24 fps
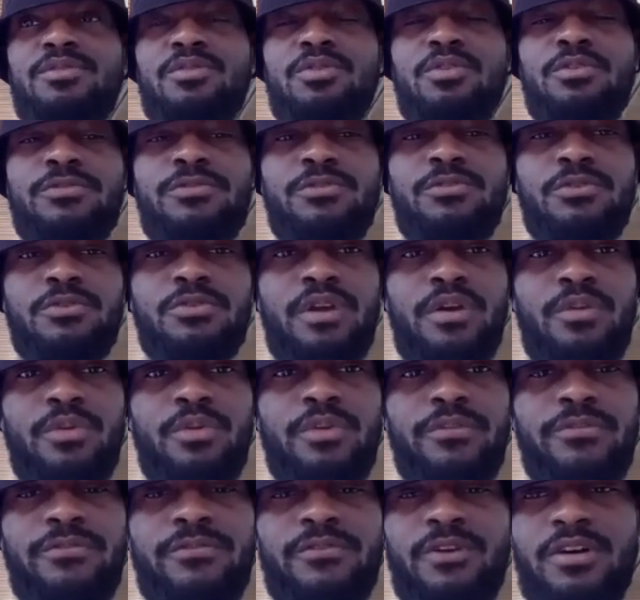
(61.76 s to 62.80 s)
awful, and
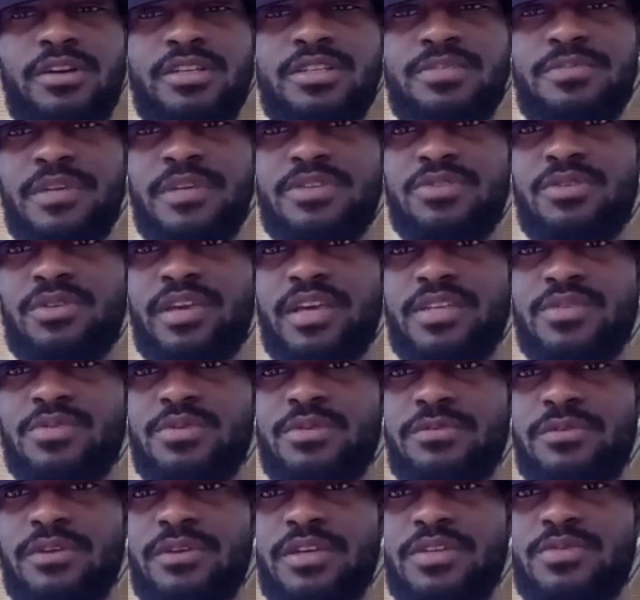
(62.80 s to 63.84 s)
we've got a special guest
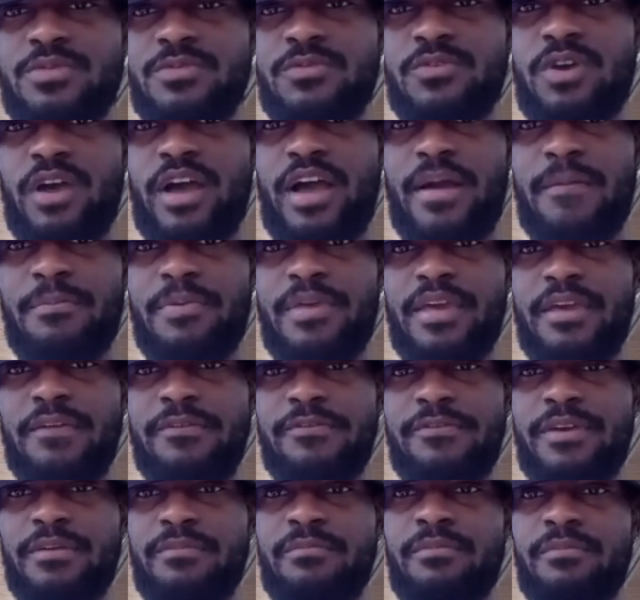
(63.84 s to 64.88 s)
with us. We've got AMPY
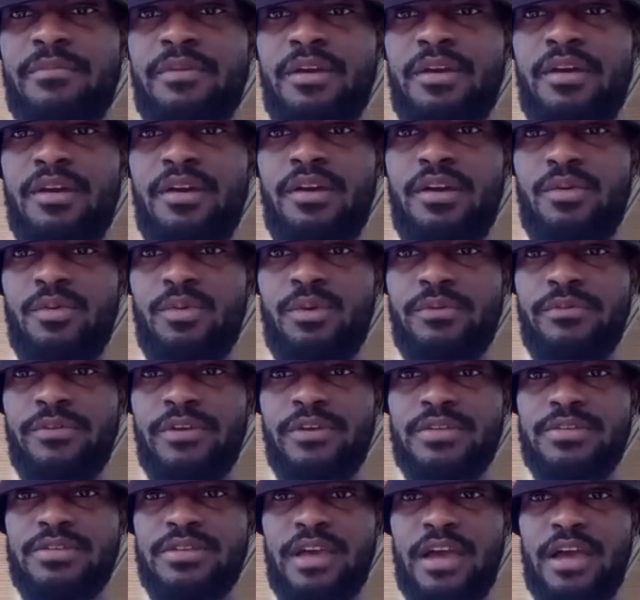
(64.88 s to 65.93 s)
FM with
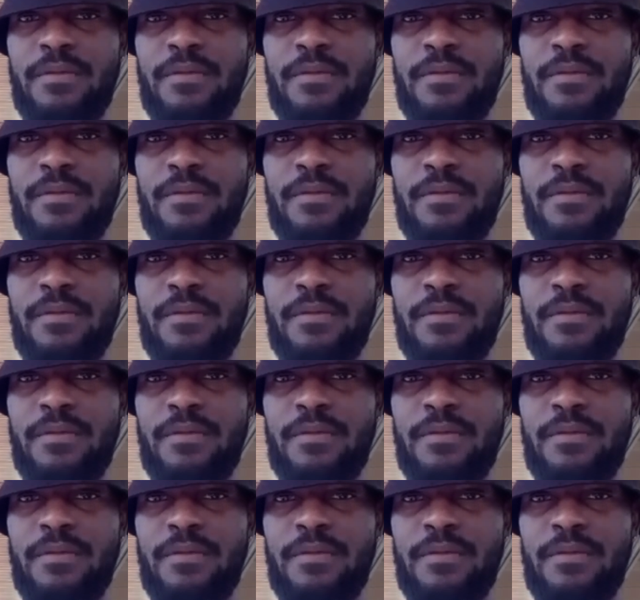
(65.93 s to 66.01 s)
us. Yeah,